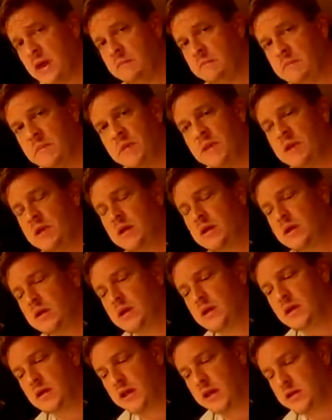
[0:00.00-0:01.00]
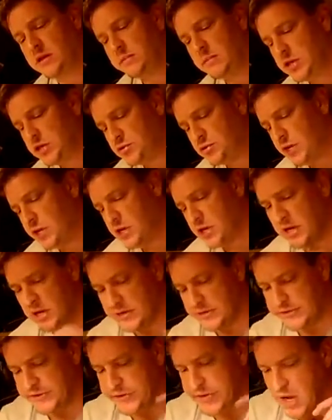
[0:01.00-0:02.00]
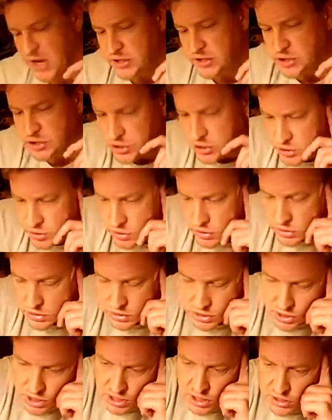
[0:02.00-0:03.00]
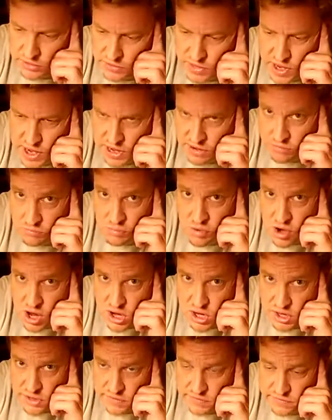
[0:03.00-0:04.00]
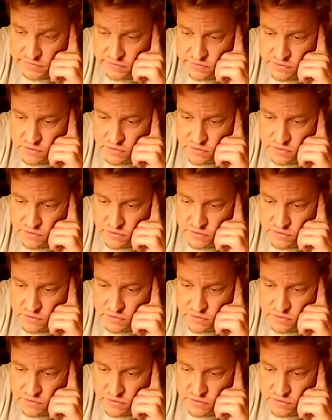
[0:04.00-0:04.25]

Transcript: them, and to be treated as such on high-end products,